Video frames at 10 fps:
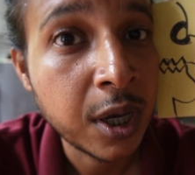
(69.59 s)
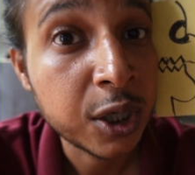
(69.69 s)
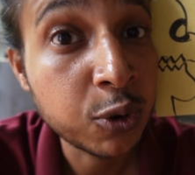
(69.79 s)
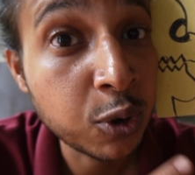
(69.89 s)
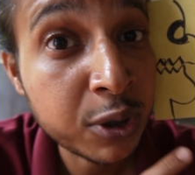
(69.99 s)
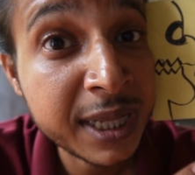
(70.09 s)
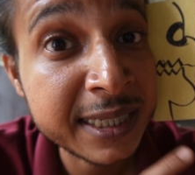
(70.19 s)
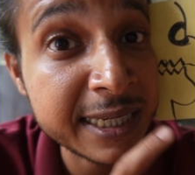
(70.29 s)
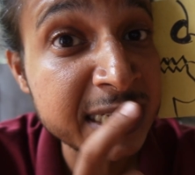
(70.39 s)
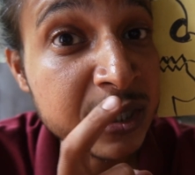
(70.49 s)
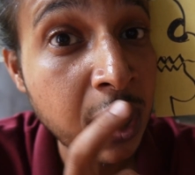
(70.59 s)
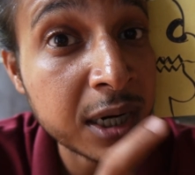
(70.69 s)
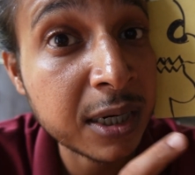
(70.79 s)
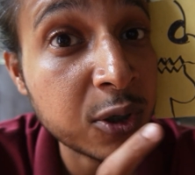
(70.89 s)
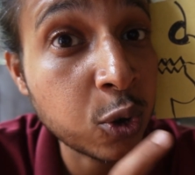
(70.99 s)
You know that it is
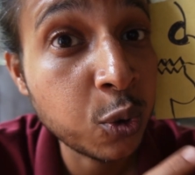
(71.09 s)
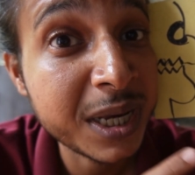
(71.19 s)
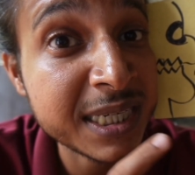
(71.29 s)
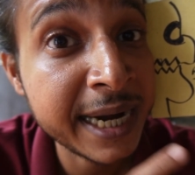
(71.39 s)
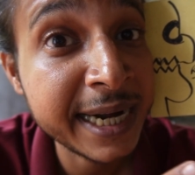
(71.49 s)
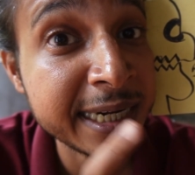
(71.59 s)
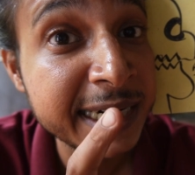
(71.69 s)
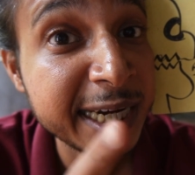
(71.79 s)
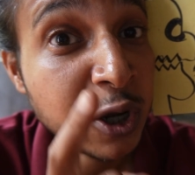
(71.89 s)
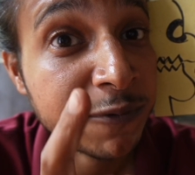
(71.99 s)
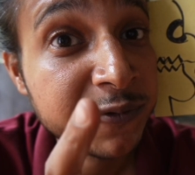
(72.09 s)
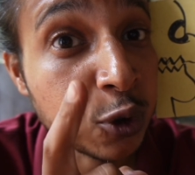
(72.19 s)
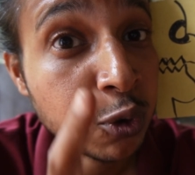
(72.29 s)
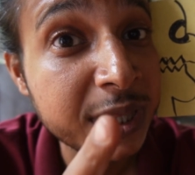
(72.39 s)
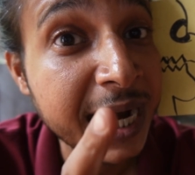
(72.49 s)
not the truest identity of
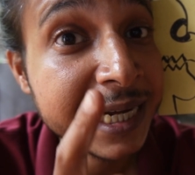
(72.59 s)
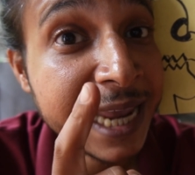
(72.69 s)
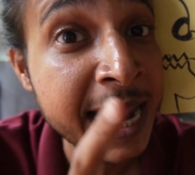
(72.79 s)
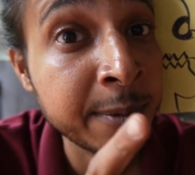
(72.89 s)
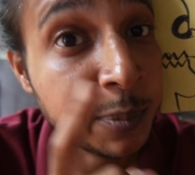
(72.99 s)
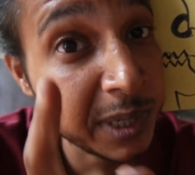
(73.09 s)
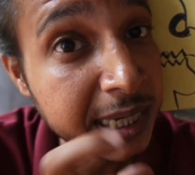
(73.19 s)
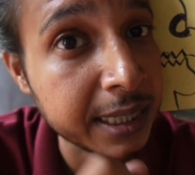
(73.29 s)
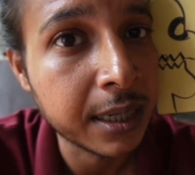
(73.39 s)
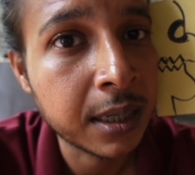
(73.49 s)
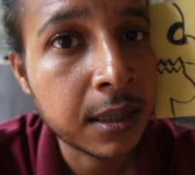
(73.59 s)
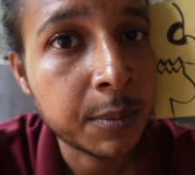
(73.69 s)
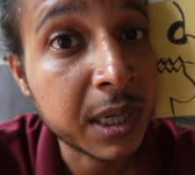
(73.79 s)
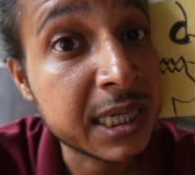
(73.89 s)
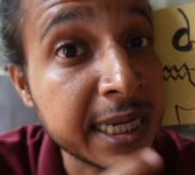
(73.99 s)
you that can be,
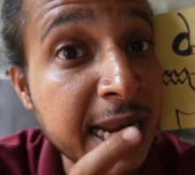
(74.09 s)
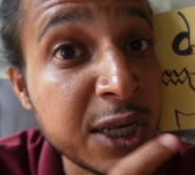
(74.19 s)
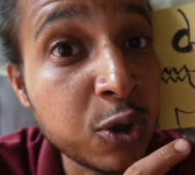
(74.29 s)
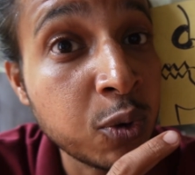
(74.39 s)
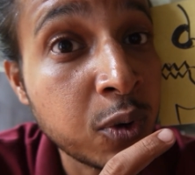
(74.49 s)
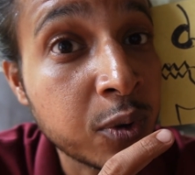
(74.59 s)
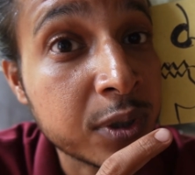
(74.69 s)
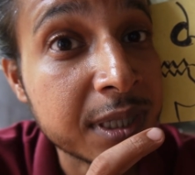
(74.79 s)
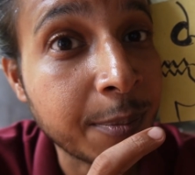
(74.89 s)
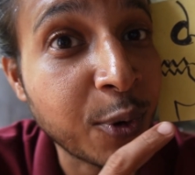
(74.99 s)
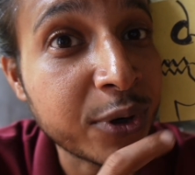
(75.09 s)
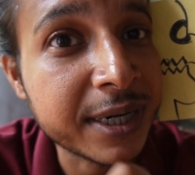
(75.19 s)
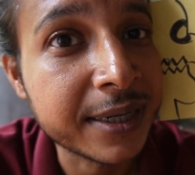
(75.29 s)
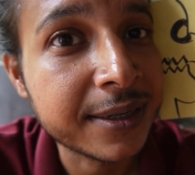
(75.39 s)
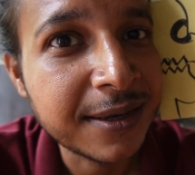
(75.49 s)
but still you support
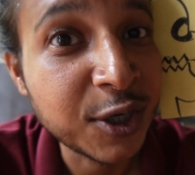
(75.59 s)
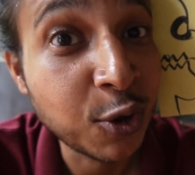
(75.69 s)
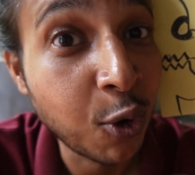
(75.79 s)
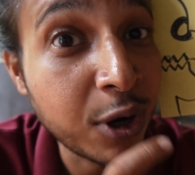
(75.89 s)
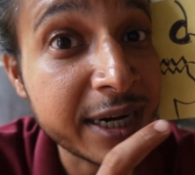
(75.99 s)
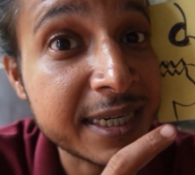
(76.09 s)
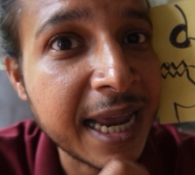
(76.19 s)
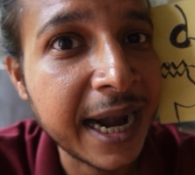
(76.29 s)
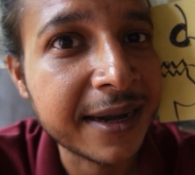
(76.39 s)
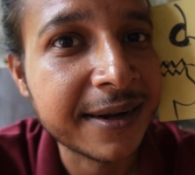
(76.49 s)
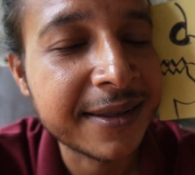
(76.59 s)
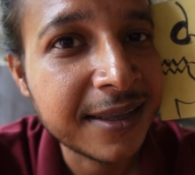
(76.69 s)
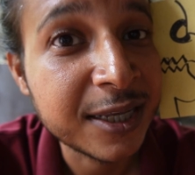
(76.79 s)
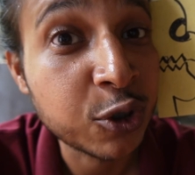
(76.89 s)
it, you hold its hand.